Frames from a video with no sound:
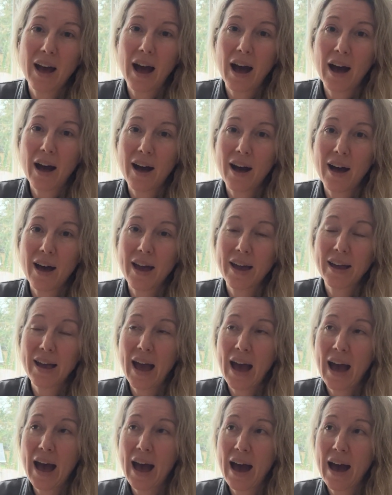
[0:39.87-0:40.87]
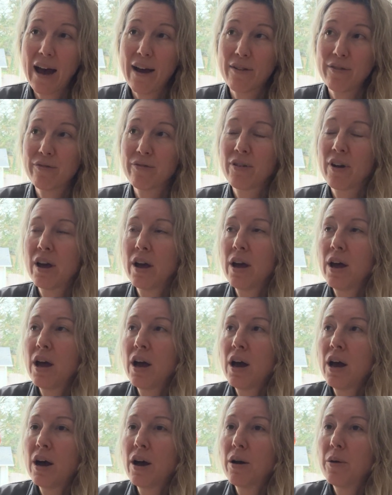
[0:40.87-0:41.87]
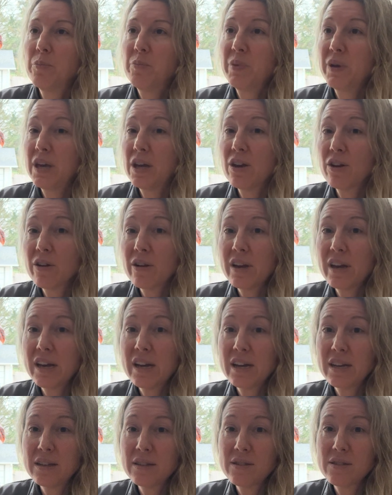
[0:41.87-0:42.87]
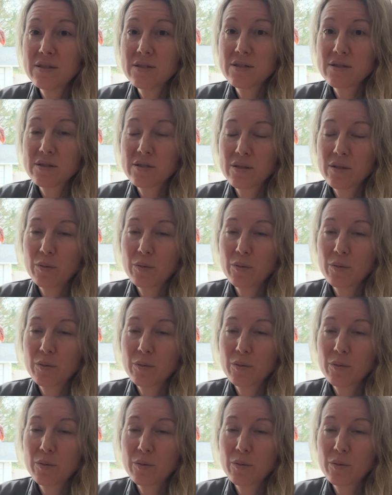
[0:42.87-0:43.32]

I have periods